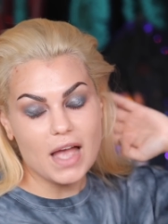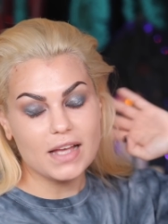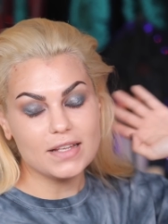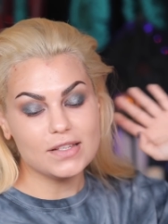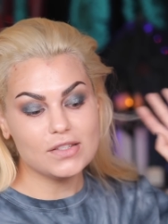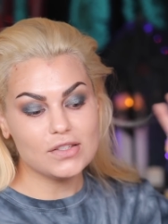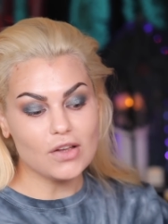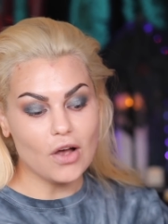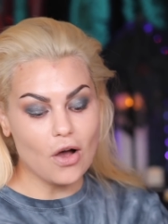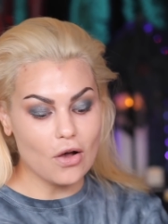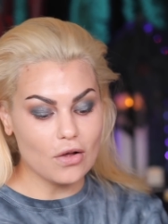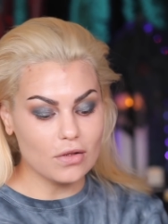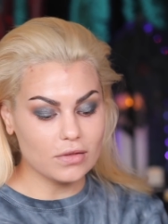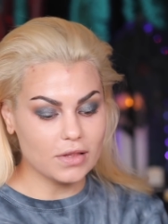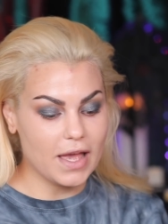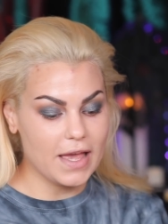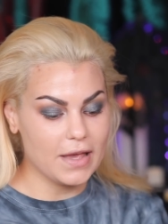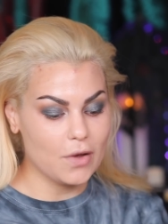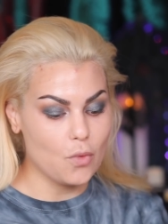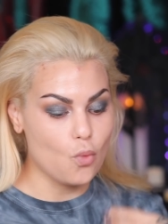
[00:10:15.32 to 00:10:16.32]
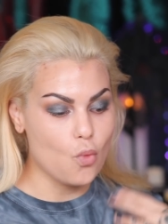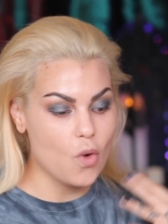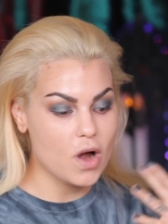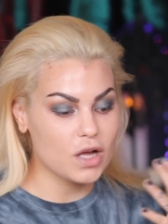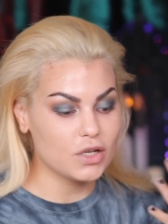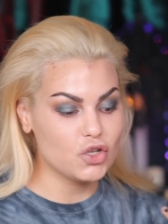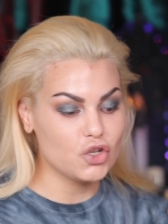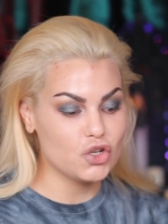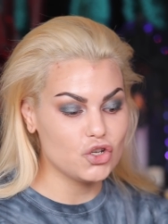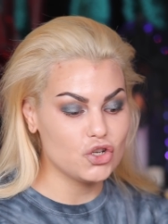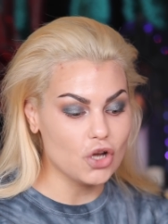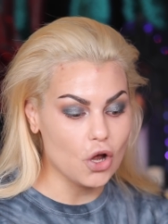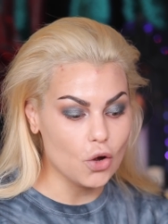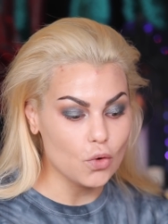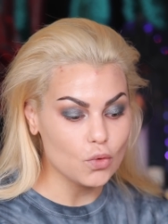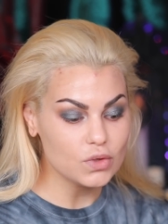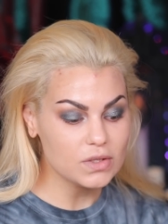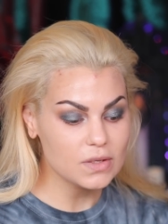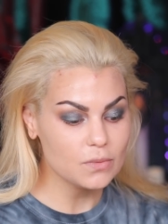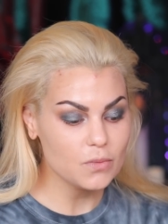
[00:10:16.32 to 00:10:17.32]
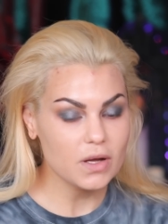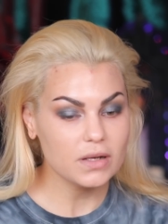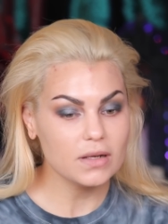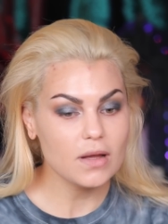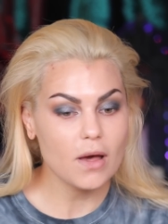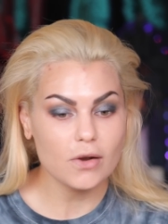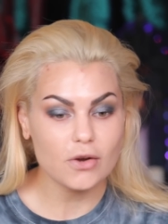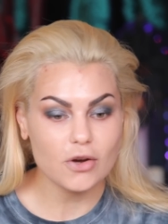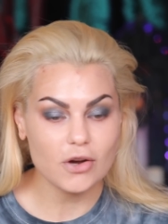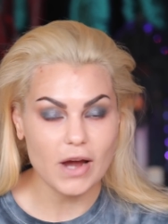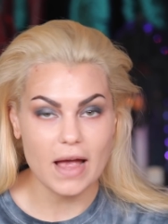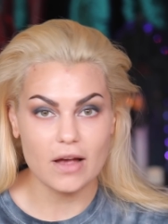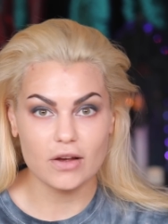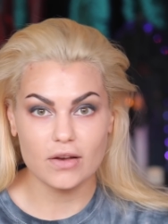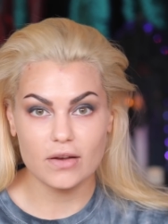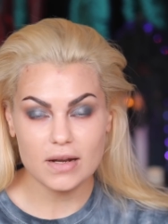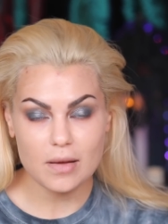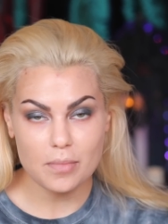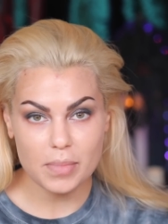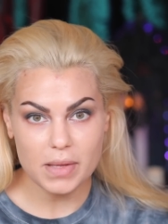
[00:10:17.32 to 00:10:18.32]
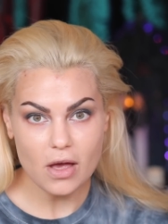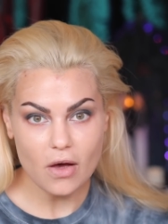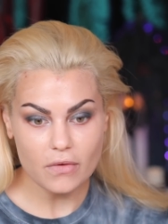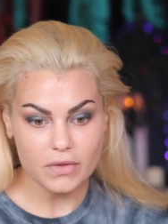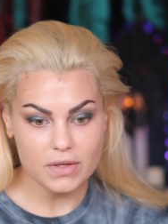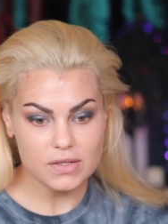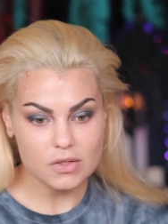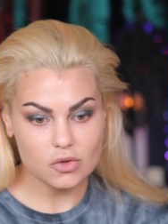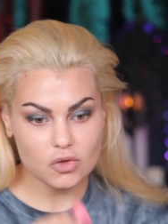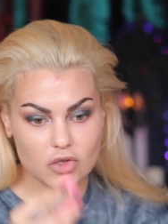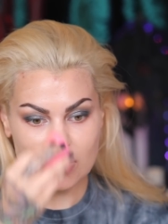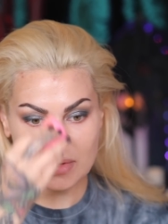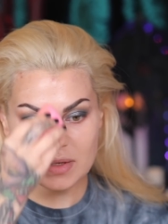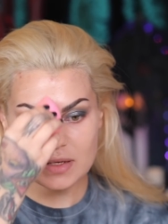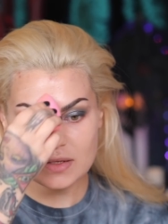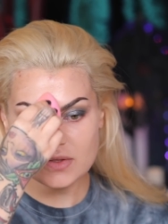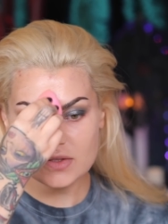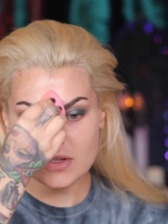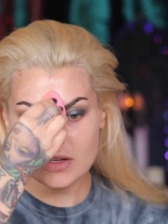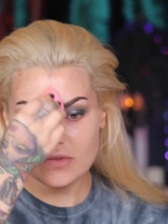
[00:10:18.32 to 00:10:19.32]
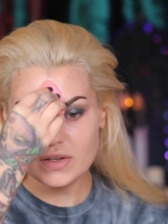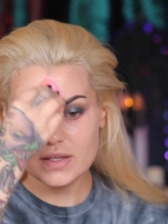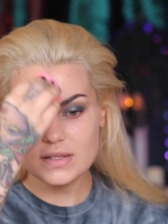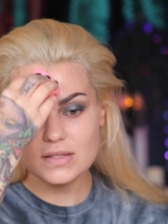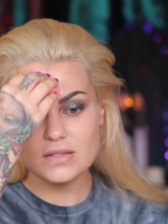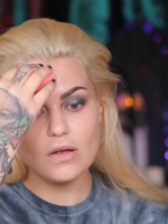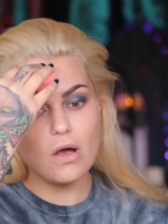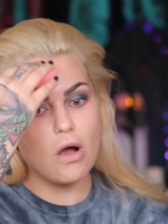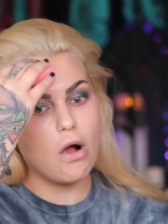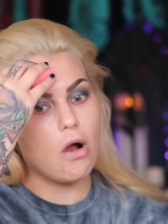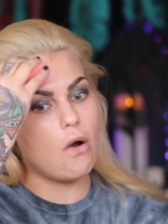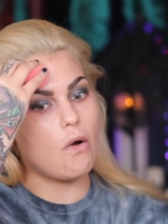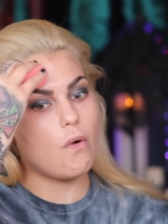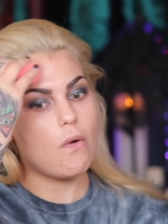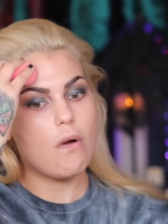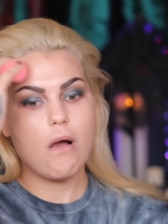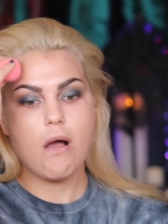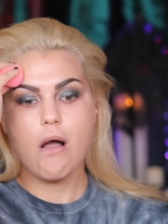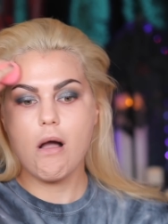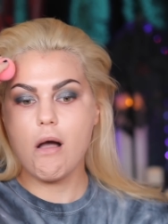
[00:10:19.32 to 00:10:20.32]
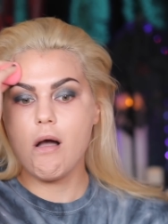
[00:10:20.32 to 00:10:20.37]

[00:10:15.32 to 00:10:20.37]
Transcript: I saw like what shows and whatnot are gonna be on the streaming service. Oh.